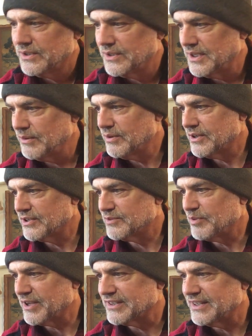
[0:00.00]
they weren't
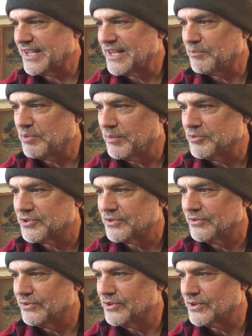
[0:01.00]
expecting, I had a
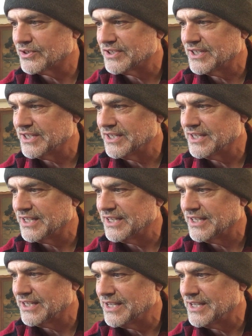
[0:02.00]
publisher in New York City,